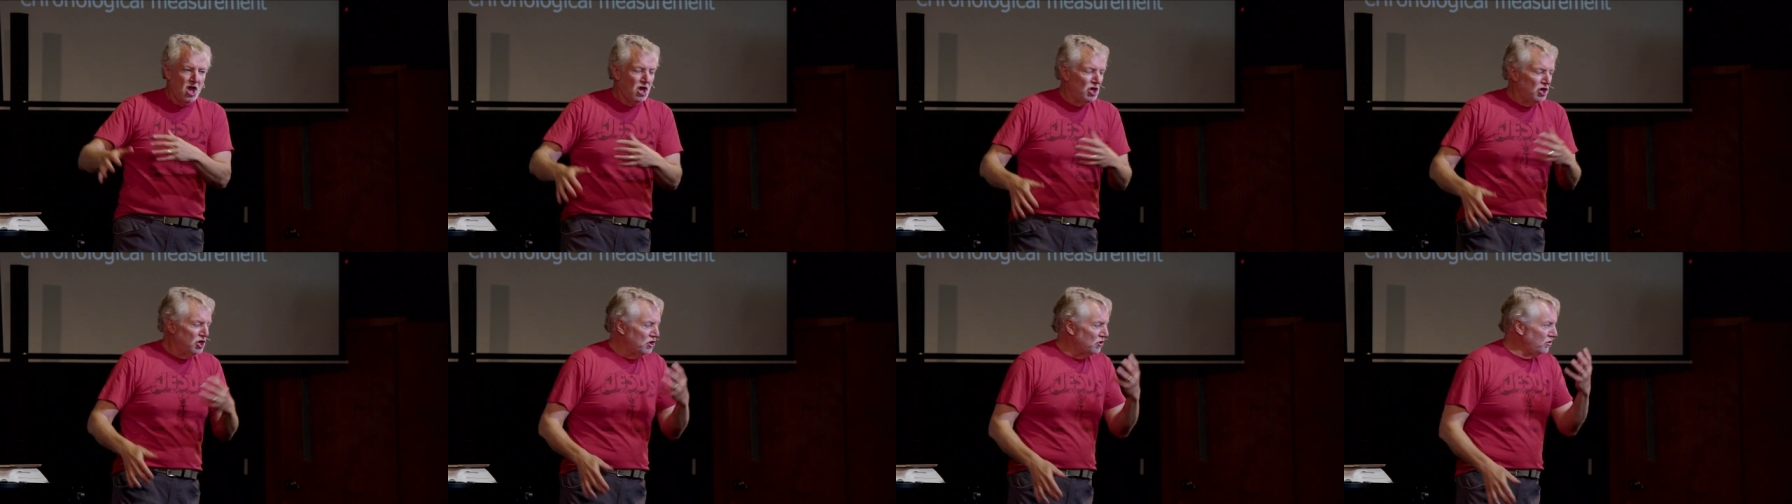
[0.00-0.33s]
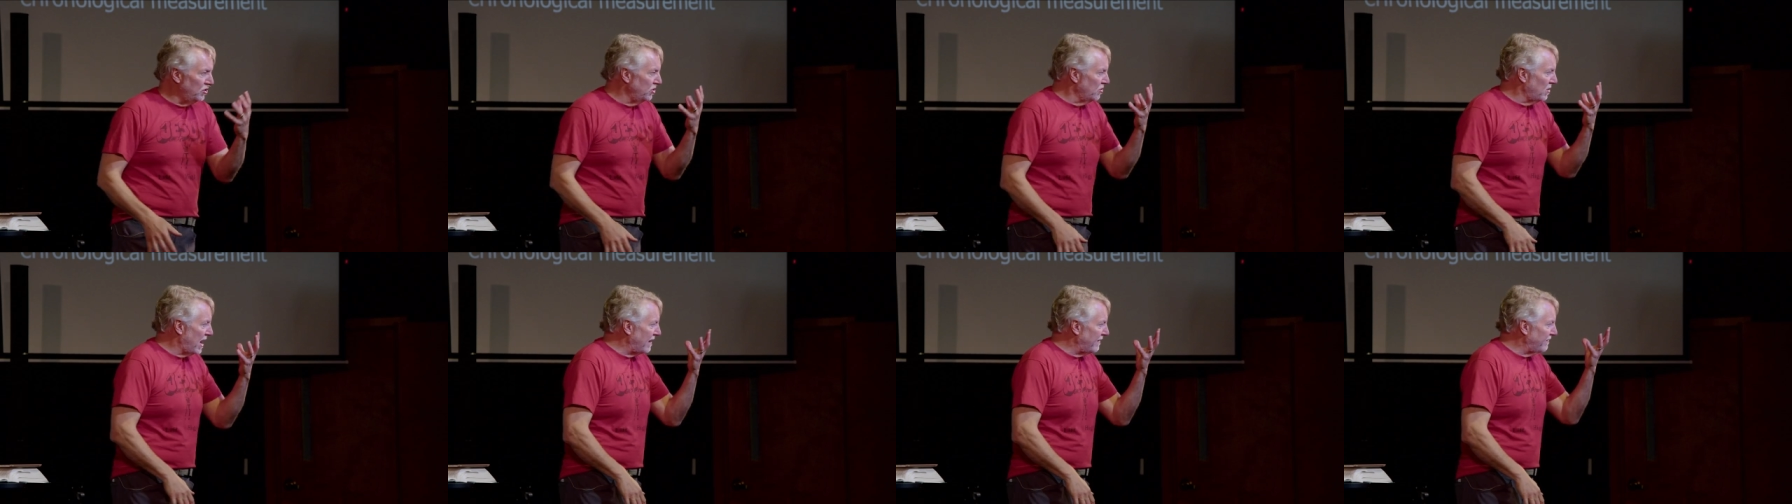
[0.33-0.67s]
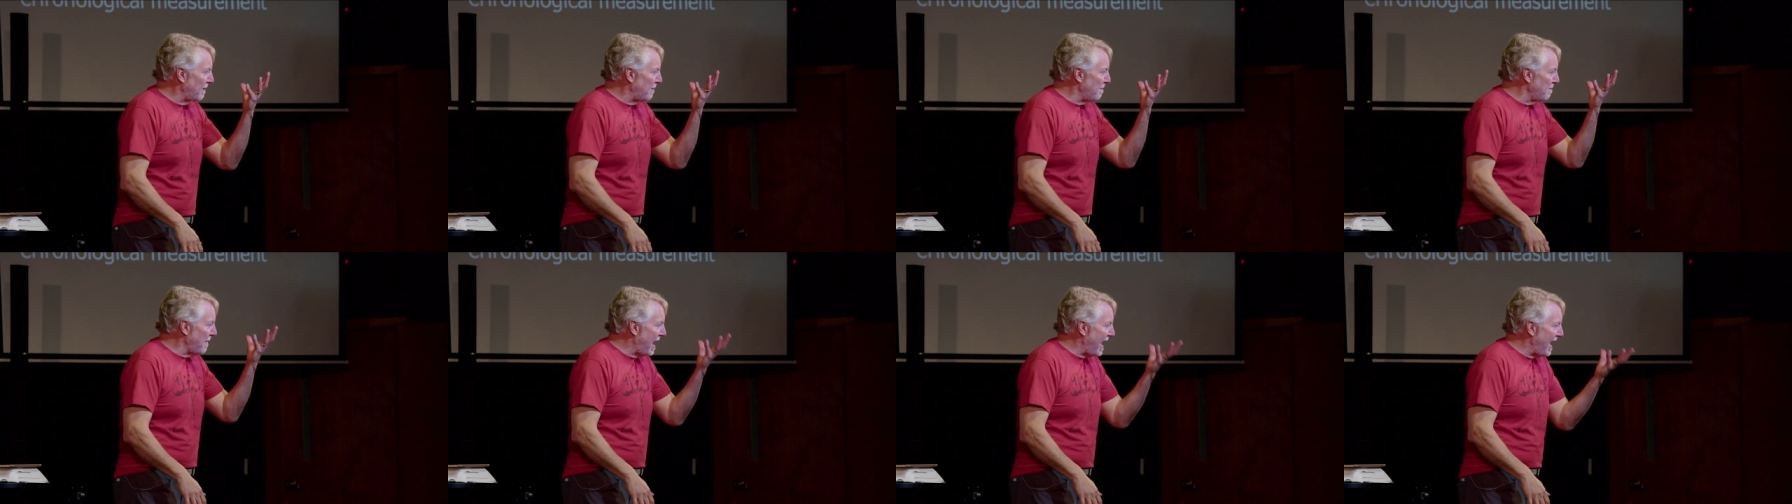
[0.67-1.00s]
You you have
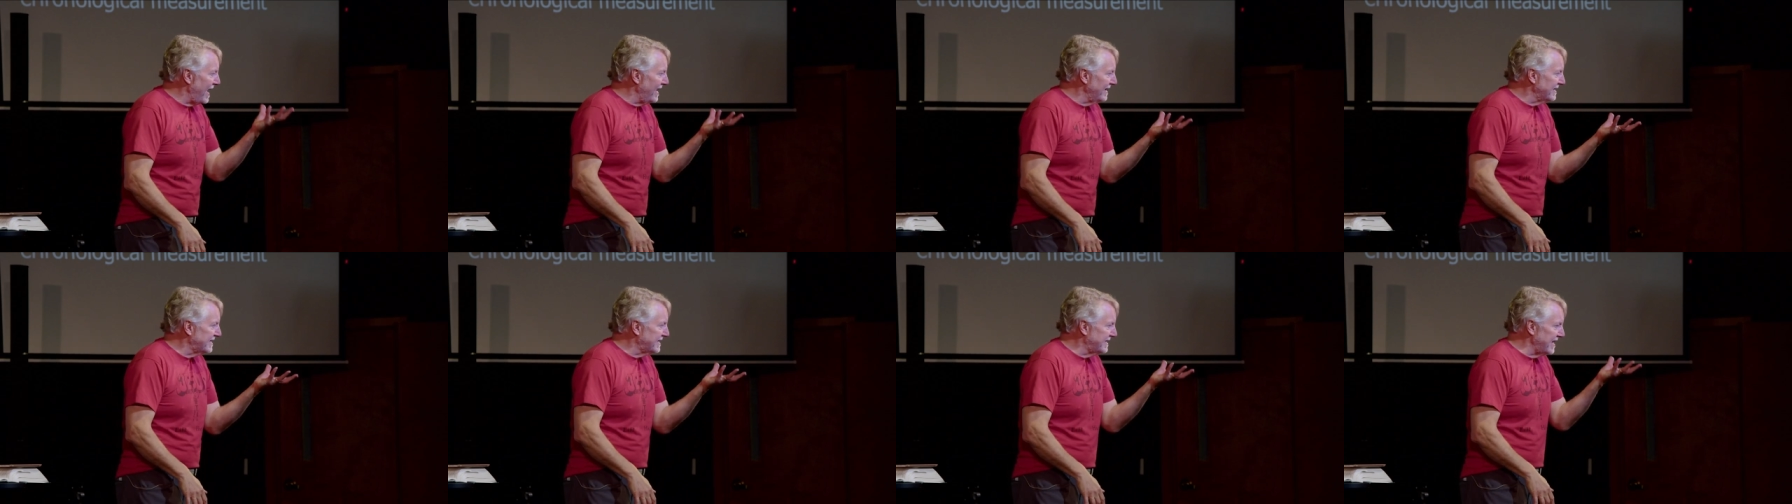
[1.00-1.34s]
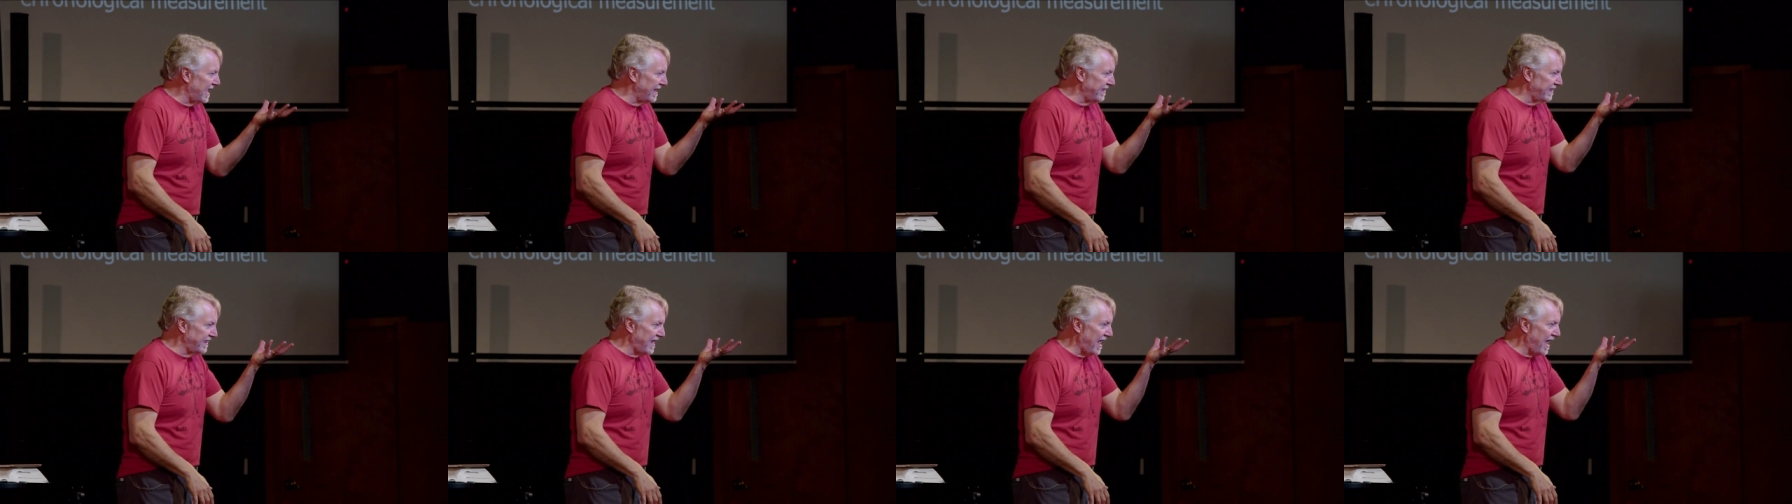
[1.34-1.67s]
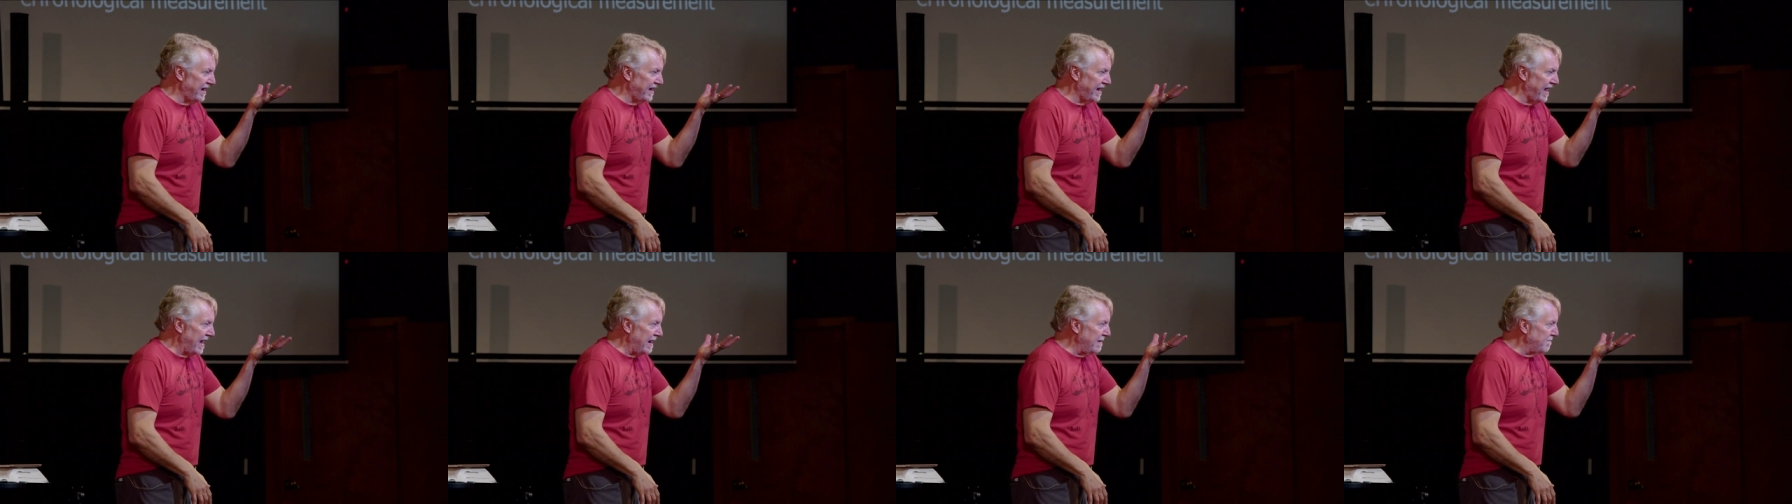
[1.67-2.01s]
a mindset
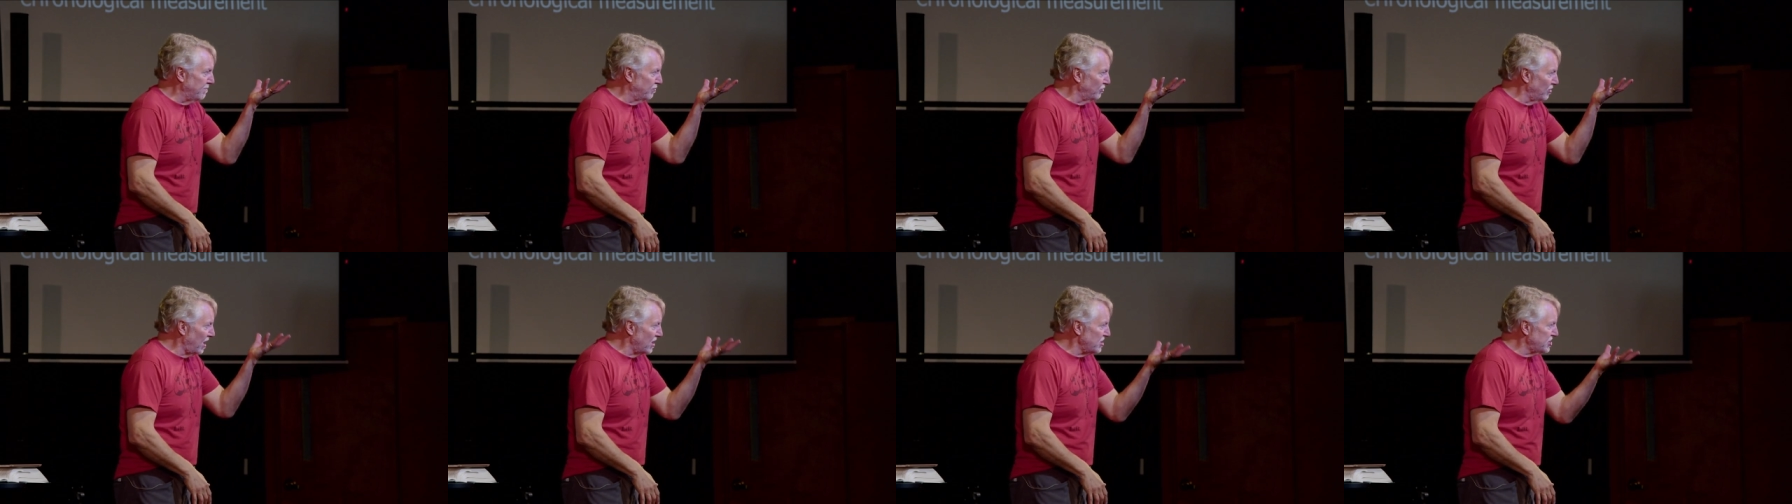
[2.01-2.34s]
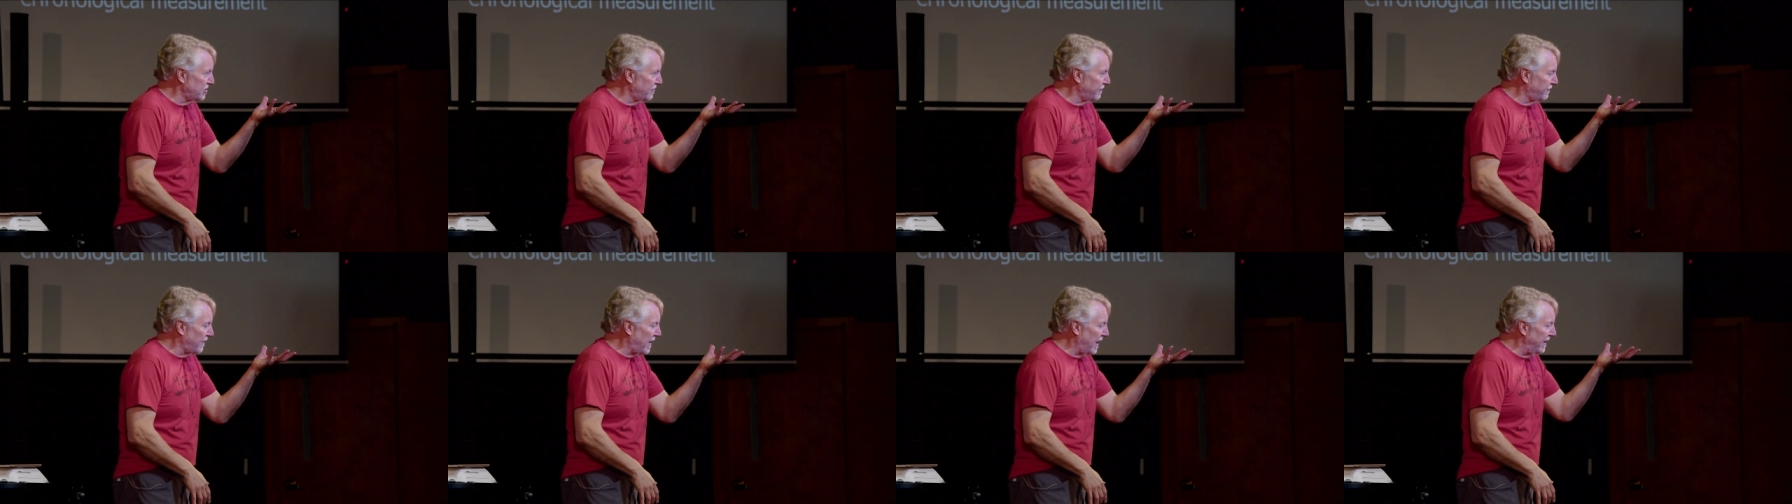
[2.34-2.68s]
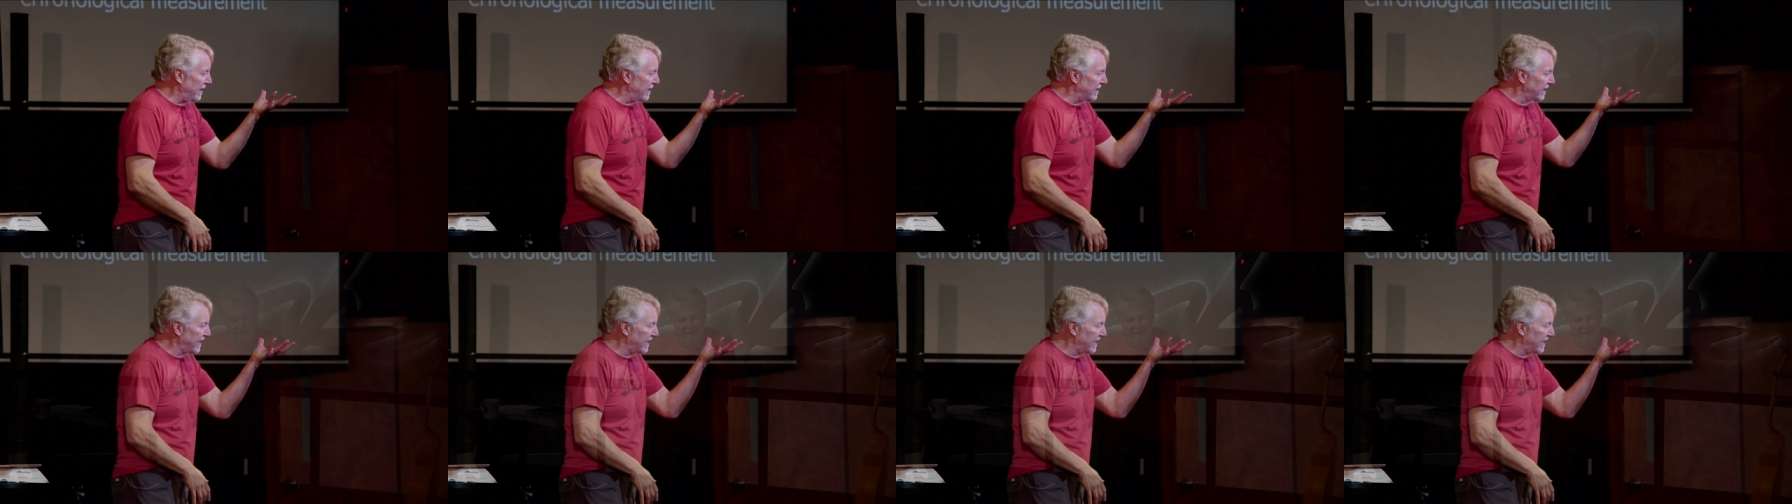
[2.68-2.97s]
that a brush fire